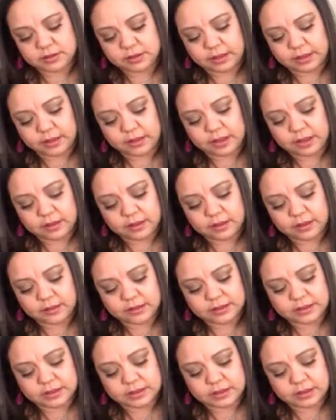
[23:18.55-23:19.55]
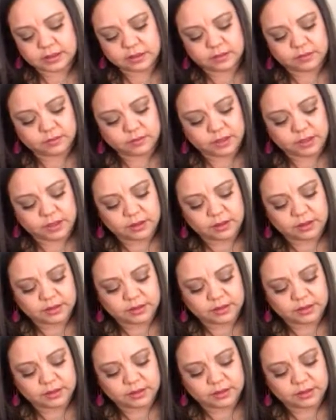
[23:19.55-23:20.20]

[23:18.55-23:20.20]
I can't sit and read